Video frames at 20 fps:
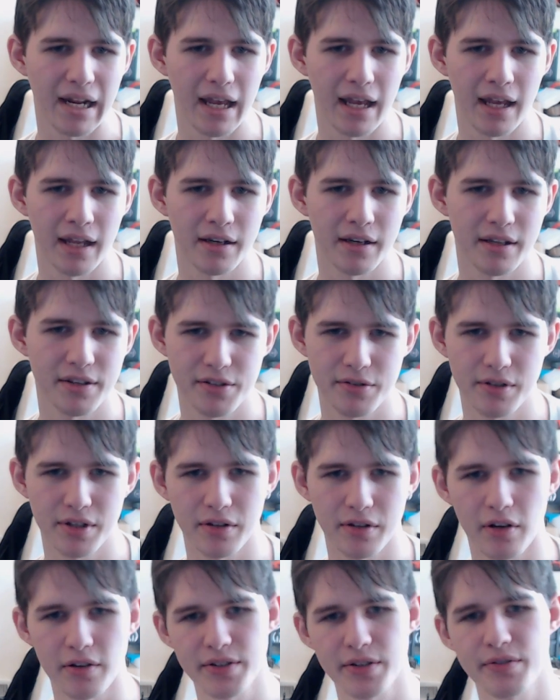And as you
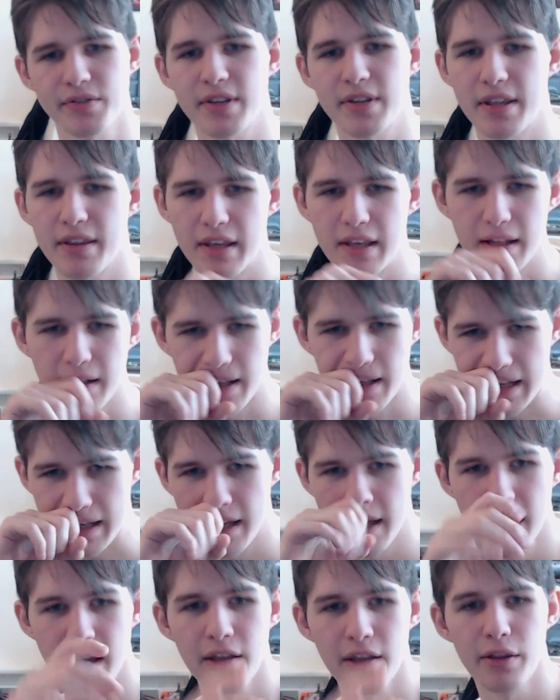can also see,
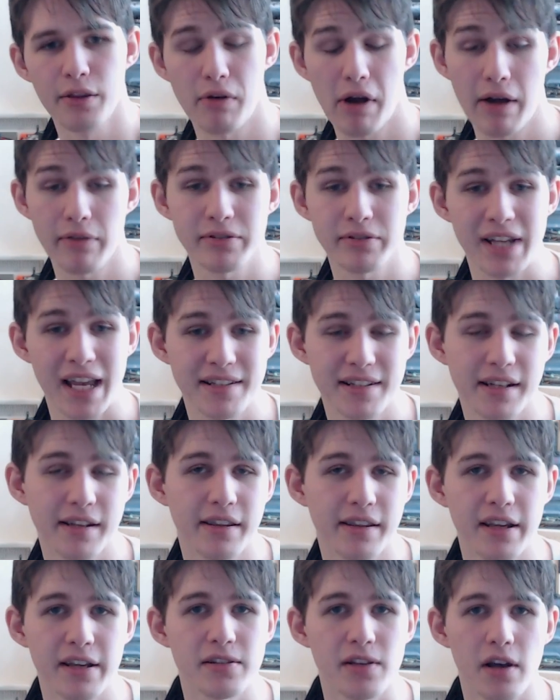throughout
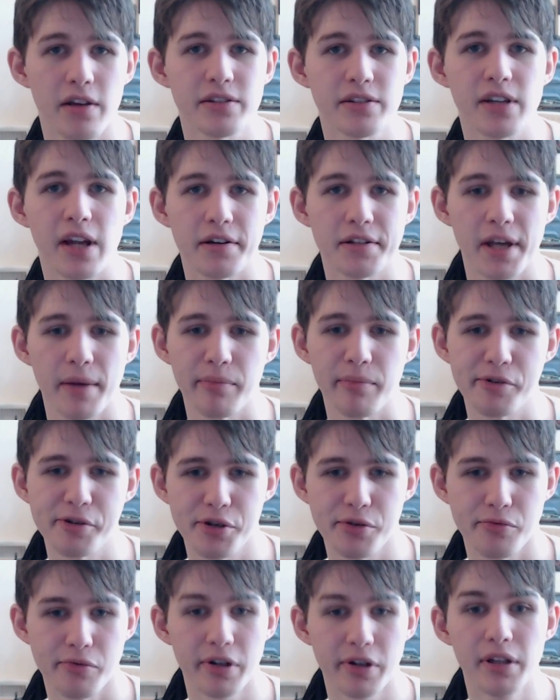testing, the exhaust air
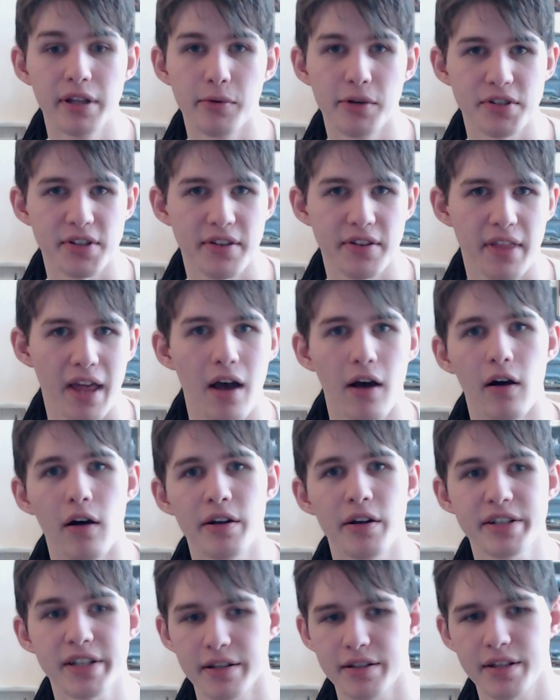temperature really wasn't that
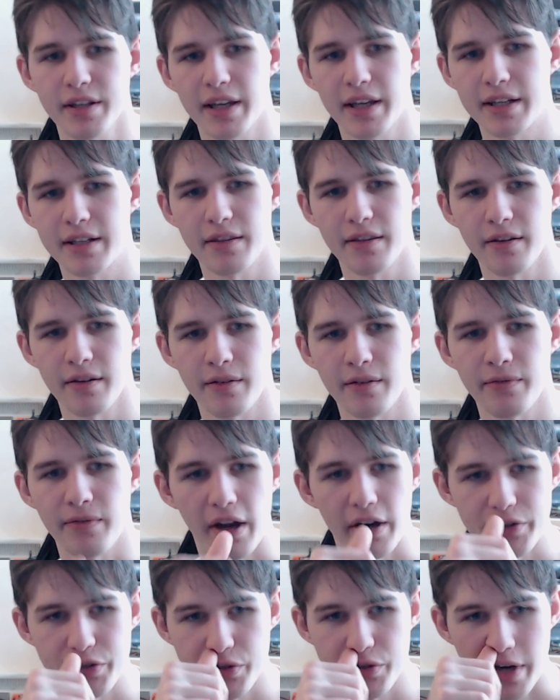hot until I did the
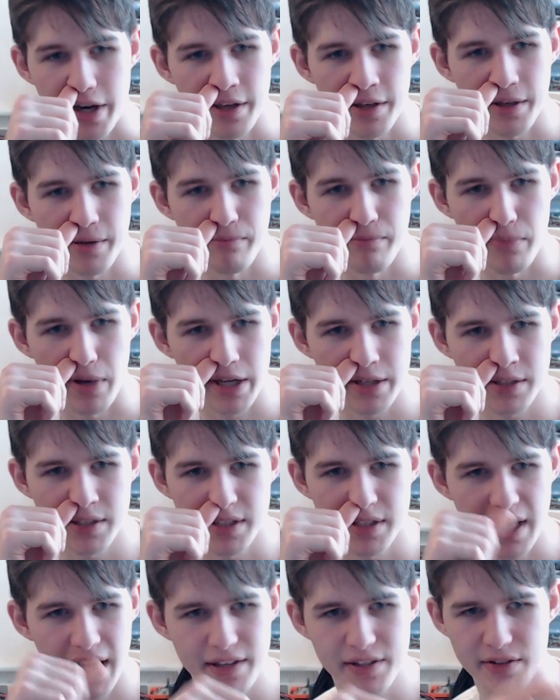Firestrike
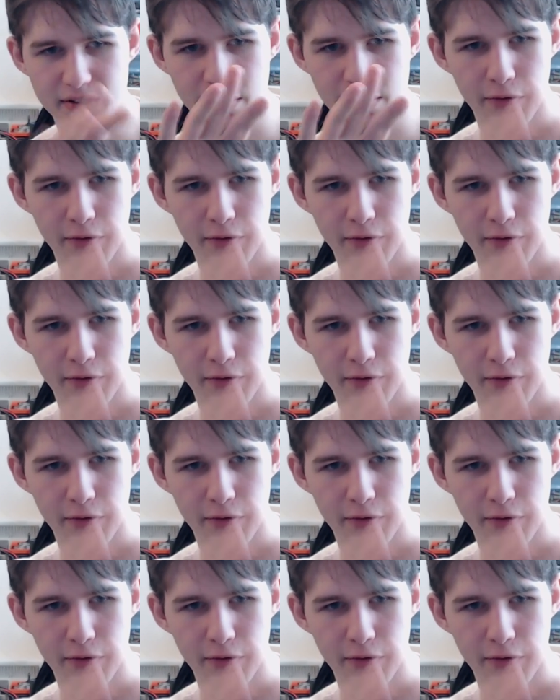combined test.